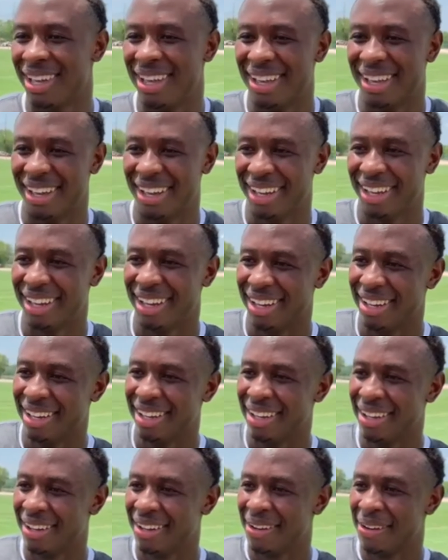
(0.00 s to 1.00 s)
Did you have to
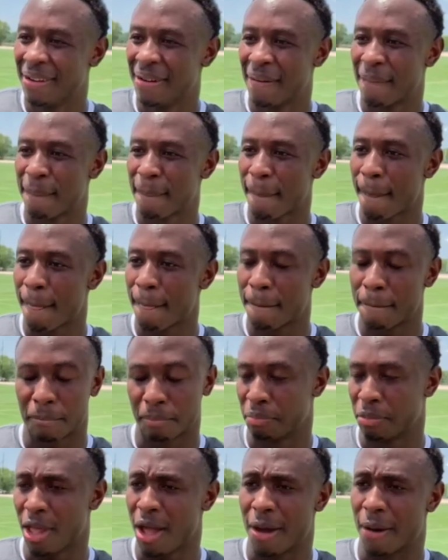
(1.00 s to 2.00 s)
train them about, about that?
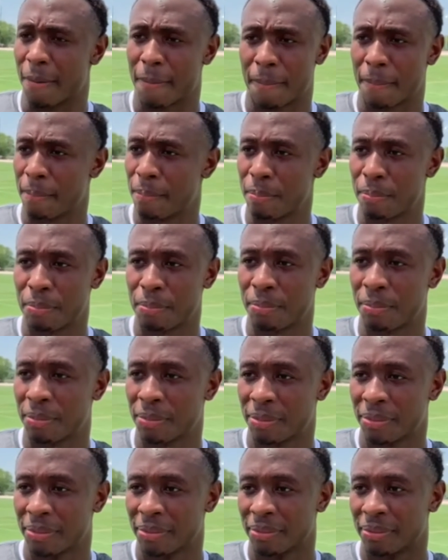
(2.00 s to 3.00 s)
Because I'm sure from the
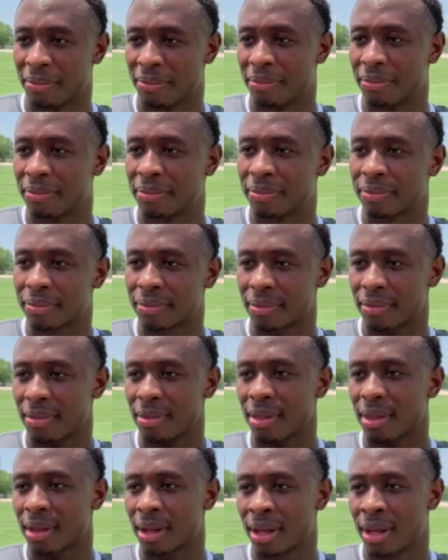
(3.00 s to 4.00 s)
beginning they were wanting to know
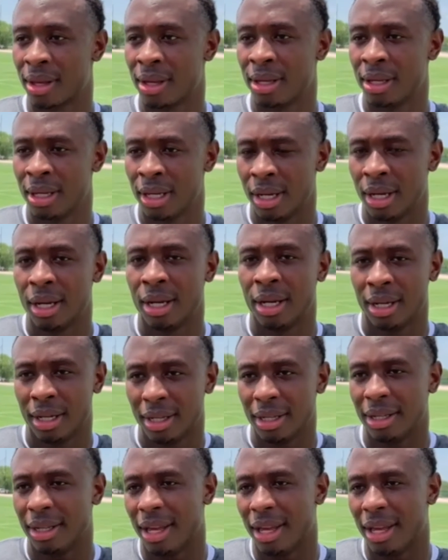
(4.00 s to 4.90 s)
every single thing, right?